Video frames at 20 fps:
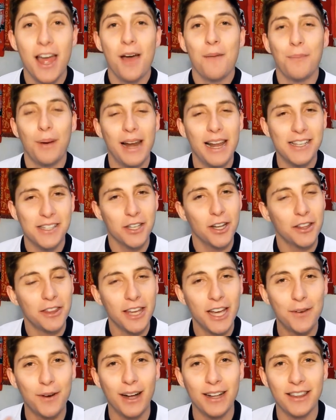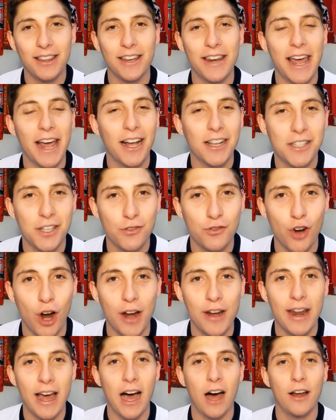But let's not think about the negatives
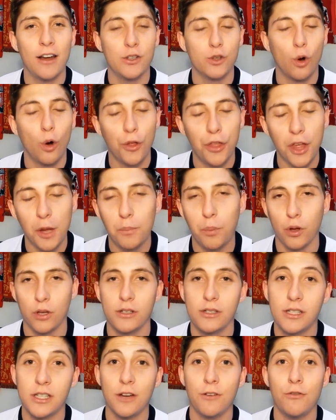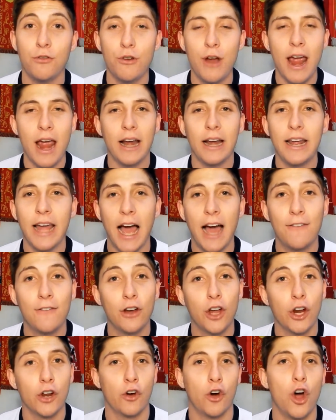right now. Let's all think positive, really have a
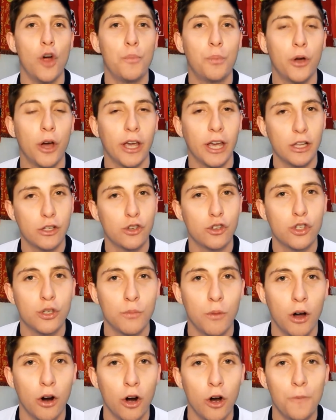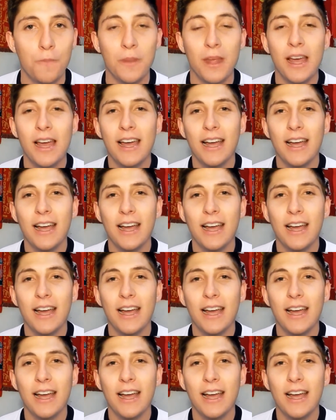lot of hope going into tomorrow.